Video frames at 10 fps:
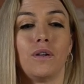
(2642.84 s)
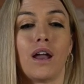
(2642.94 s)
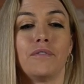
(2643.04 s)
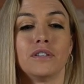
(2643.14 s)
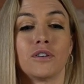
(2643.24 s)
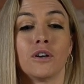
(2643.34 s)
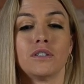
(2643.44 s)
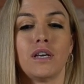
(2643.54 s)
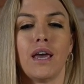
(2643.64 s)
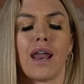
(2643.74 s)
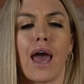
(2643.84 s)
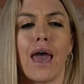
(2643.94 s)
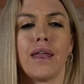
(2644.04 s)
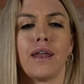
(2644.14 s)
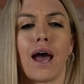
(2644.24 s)
a lot of uncertainty. And,
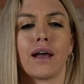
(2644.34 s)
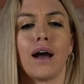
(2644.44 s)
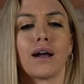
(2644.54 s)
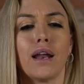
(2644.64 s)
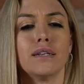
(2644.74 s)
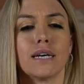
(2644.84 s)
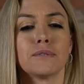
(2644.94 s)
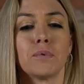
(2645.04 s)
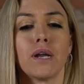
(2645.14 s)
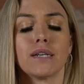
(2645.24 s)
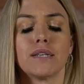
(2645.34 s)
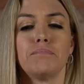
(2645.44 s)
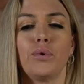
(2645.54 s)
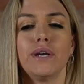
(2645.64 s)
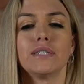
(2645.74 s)
and I got kind of desperate at
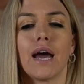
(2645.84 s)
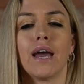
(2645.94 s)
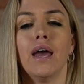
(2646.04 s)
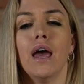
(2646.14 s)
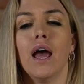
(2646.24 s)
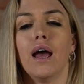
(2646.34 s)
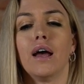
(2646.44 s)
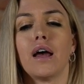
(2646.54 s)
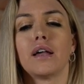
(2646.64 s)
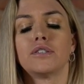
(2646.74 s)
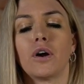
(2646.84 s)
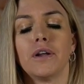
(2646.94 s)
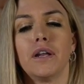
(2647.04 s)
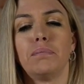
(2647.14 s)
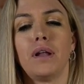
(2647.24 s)
some points. I
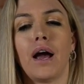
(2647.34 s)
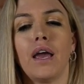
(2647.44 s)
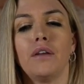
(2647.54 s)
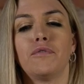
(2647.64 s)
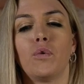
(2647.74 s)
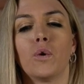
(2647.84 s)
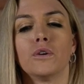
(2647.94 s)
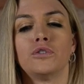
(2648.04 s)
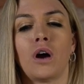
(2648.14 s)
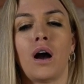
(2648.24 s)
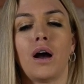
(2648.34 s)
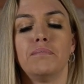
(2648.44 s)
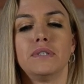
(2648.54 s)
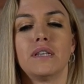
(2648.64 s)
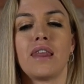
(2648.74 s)
started applying for
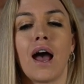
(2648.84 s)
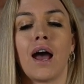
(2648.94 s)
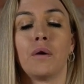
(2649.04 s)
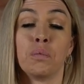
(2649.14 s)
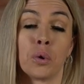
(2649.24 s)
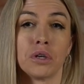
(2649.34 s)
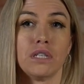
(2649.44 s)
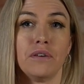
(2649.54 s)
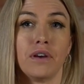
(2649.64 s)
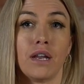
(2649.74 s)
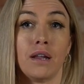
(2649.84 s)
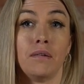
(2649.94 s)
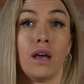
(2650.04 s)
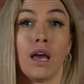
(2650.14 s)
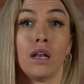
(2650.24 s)
jobs that weren't even
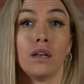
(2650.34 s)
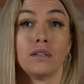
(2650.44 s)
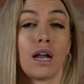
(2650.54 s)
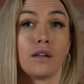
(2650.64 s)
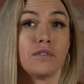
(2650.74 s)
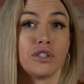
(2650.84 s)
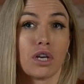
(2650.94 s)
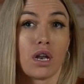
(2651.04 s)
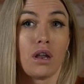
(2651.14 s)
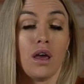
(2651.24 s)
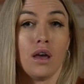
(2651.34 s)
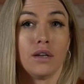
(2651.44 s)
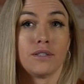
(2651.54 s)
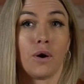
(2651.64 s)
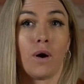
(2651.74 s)
in, in television.
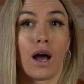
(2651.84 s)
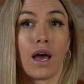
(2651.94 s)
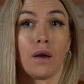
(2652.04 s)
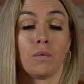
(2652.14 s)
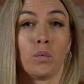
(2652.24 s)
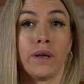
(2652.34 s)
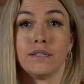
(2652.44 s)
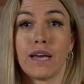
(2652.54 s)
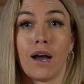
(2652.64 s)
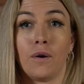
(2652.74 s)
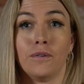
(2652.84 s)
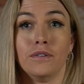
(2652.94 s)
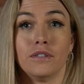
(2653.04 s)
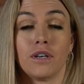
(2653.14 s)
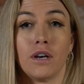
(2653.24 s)
So I went
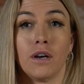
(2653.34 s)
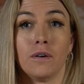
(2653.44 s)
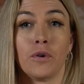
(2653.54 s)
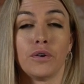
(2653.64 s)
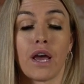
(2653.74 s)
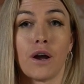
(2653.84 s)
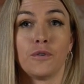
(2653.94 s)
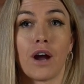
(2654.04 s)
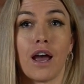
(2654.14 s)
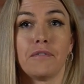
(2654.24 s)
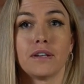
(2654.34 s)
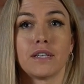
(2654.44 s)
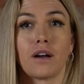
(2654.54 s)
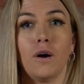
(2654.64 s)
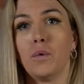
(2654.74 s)
down to Rodeo Drive. I
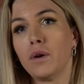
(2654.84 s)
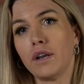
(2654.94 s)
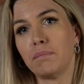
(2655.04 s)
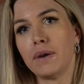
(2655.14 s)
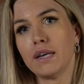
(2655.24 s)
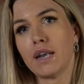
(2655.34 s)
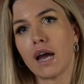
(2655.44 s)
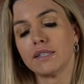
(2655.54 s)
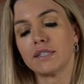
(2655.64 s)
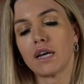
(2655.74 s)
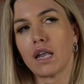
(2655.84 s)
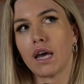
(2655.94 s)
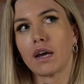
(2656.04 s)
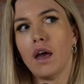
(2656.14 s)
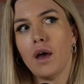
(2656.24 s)
was like, oh, wouldn't it be nice to
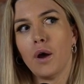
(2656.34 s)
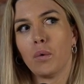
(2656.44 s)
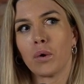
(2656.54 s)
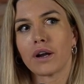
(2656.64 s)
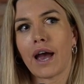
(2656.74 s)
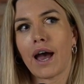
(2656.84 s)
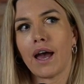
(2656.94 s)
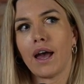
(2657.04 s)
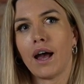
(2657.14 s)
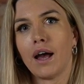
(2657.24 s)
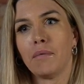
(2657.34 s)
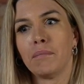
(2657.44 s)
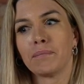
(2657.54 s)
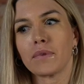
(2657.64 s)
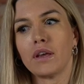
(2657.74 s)
like work at,
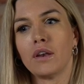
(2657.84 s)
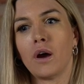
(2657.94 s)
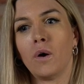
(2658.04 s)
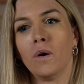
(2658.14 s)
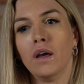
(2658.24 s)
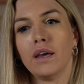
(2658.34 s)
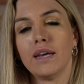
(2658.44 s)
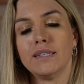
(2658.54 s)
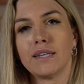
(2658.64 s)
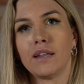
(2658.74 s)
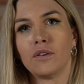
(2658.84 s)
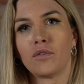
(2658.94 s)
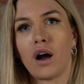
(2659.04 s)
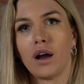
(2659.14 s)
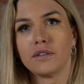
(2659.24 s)
um, you know, Yves Saint
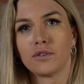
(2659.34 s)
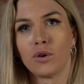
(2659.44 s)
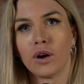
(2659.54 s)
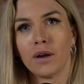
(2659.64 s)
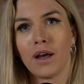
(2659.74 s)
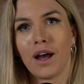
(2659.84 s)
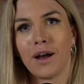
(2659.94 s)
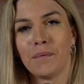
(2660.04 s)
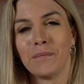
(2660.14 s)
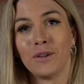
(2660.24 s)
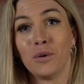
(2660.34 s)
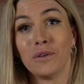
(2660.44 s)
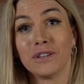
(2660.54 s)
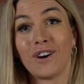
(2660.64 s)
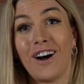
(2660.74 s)
Laurent or um,
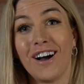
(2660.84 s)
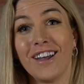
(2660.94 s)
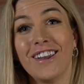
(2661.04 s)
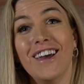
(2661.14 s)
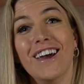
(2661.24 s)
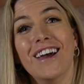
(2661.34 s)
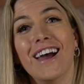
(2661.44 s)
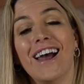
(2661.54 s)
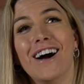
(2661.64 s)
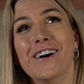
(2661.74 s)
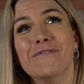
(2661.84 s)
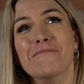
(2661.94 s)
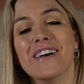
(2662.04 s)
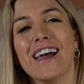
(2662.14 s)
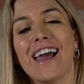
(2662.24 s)
Louis Vuitton?
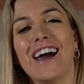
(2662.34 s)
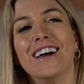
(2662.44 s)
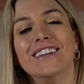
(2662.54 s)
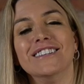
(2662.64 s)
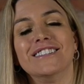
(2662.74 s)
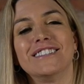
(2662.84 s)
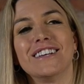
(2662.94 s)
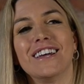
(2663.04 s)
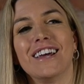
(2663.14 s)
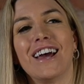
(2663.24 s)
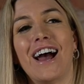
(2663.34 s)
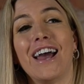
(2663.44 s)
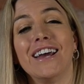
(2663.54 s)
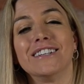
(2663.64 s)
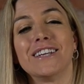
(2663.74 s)
Um, and
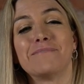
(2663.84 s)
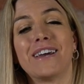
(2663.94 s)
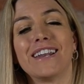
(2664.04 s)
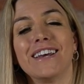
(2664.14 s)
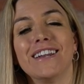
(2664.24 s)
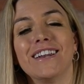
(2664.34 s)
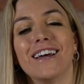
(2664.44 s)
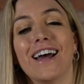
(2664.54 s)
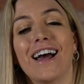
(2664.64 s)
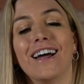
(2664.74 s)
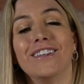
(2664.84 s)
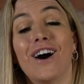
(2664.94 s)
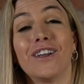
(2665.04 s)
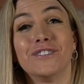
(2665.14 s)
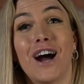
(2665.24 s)
I ended up getting a
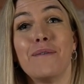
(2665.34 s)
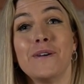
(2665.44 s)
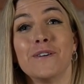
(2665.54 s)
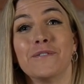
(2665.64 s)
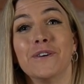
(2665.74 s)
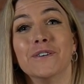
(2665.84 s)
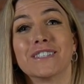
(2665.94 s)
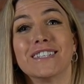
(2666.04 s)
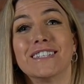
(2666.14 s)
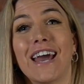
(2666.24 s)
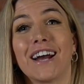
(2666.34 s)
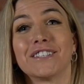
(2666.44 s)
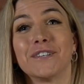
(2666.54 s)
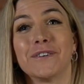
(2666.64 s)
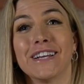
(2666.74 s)
lot of job interviews because they
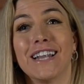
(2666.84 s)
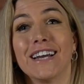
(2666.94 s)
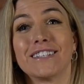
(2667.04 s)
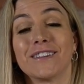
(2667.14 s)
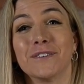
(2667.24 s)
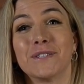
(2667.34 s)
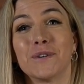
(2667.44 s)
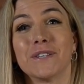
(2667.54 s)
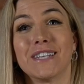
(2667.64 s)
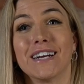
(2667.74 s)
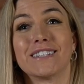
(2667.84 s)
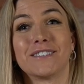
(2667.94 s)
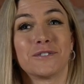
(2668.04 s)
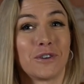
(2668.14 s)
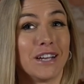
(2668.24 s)
actually really liked those stores
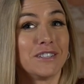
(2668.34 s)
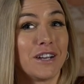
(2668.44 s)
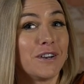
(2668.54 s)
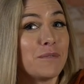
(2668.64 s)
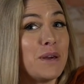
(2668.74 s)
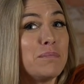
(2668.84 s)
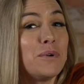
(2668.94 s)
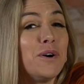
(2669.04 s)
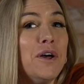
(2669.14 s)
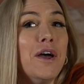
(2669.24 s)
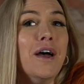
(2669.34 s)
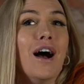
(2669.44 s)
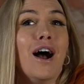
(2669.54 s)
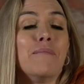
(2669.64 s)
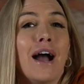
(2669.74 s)
liked the transgender people.
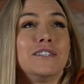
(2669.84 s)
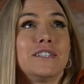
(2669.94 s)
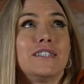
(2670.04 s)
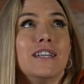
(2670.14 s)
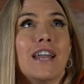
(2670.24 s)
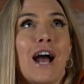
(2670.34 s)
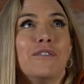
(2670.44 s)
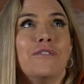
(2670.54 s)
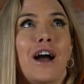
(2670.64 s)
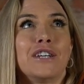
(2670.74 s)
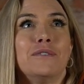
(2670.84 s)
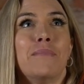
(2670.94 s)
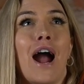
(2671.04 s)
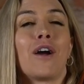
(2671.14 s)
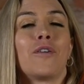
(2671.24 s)
Um, I just didn't have a
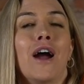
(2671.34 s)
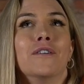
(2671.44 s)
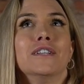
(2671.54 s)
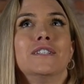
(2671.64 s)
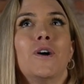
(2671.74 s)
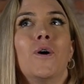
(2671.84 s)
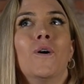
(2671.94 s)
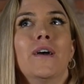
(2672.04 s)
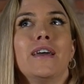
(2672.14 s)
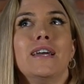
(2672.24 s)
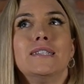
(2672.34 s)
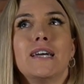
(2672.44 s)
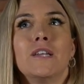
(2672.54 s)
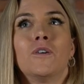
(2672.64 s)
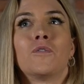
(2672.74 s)
fashion background, and so Yves
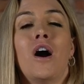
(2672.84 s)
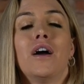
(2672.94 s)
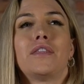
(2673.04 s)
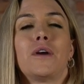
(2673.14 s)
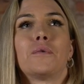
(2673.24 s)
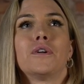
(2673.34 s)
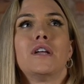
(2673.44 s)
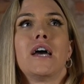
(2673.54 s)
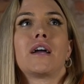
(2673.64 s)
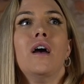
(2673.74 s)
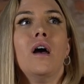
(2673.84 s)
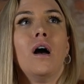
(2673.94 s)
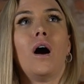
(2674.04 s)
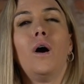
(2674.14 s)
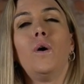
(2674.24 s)
Saint Laurent they were like,
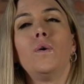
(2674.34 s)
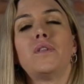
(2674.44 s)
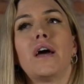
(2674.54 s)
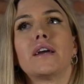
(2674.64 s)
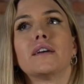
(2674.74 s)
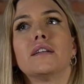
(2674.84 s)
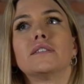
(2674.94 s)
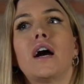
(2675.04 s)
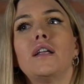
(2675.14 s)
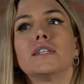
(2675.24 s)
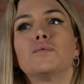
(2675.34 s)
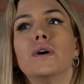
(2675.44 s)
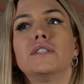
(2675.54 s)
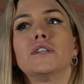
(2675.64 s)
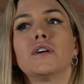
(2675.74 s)
oh, like tell us
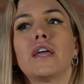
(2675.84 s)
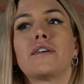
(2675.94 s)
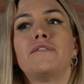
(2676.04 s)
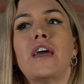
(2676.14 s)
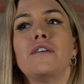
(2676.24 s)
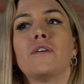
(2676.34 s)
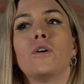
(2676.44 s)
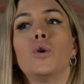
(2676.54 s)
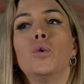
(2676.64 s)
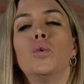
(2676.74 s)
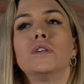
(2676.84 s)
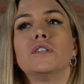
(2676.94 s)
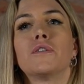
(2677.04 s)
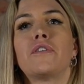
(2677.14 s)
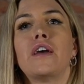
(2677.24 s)
what's your like favorite? Who
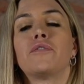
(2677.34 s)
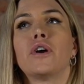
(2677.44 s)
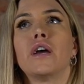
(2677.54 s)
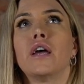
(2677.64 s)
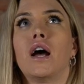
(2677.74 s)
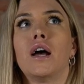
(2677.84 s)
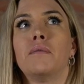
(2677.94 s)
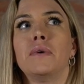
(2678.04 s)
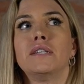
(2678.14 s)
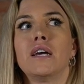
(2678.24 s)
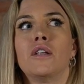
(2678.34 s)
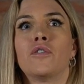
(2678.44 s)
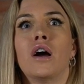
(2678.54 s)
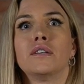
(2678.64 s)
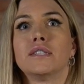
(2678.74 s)
was your favorite um, Yves Saint
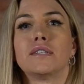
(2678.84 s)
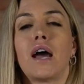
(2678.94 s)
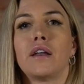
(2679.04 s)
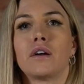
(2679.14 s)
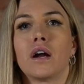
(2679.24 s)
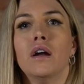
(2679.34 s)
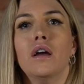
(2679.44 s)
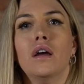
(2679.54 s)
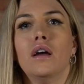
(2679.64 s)
Laurent designer?